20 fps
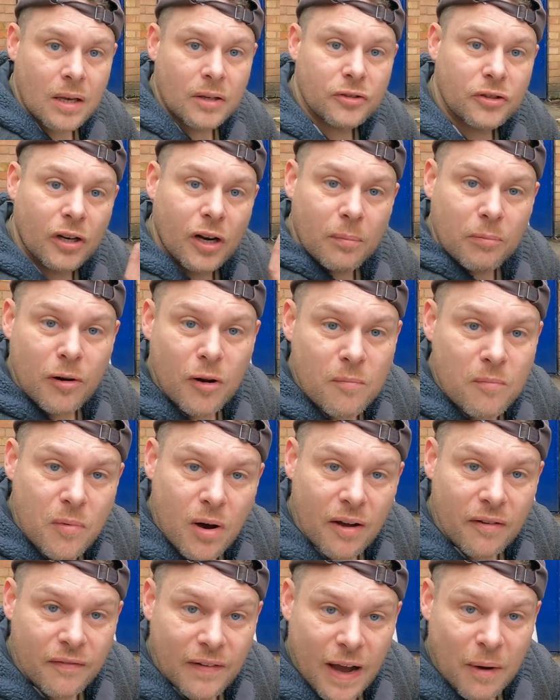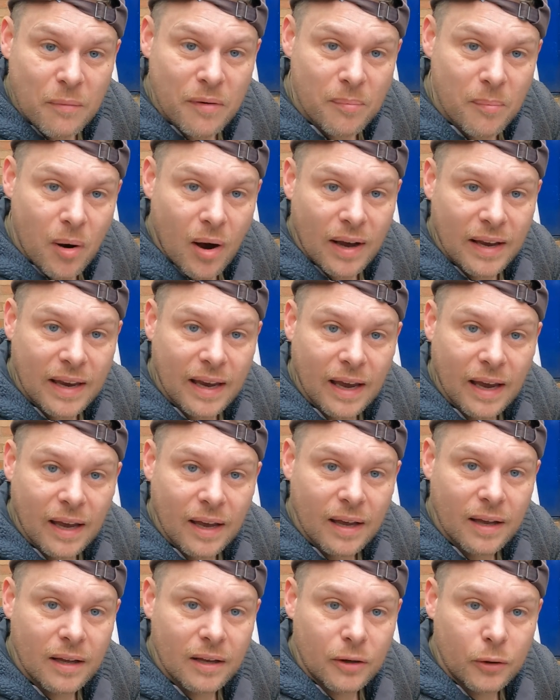So the problem I found with my
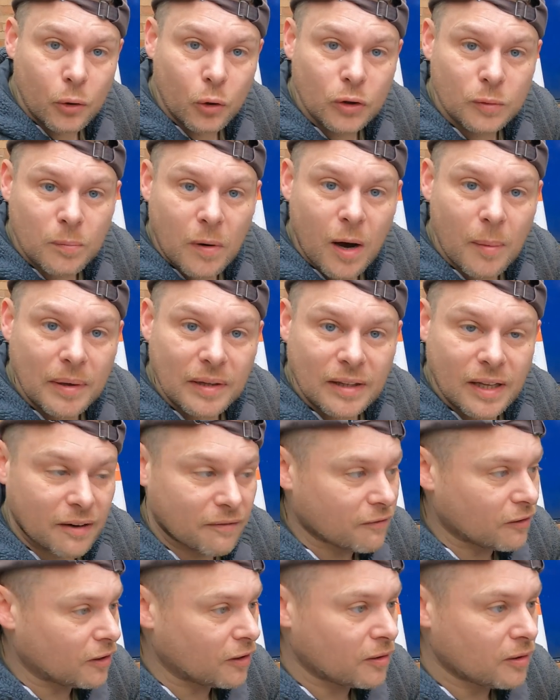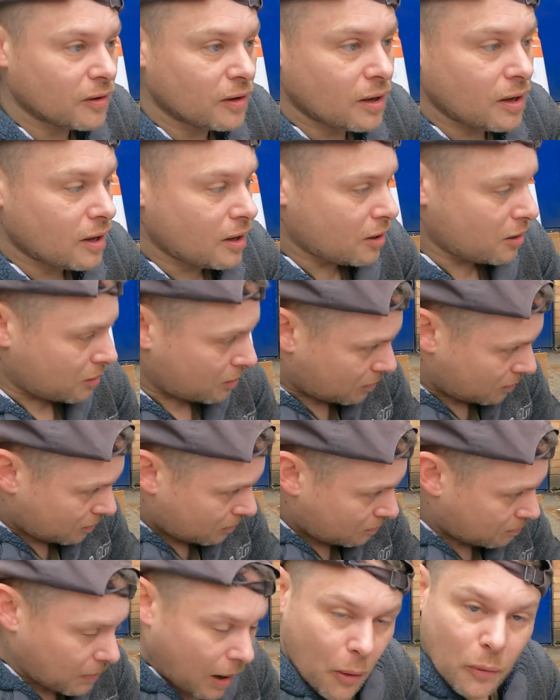kit, yours might be different,
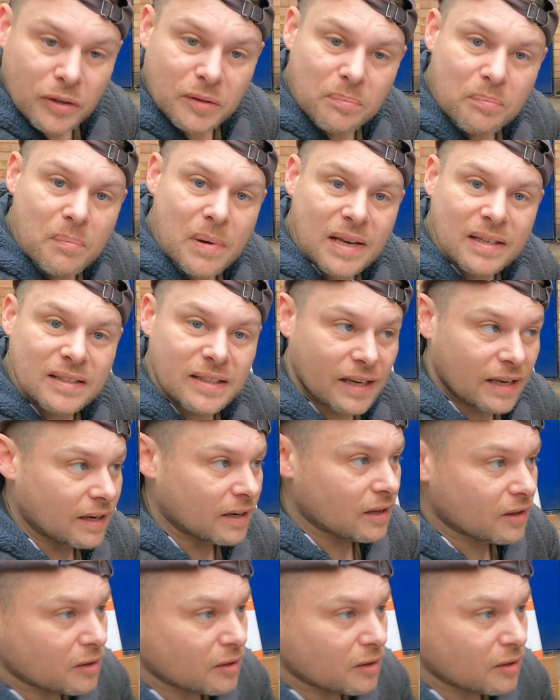but I was missing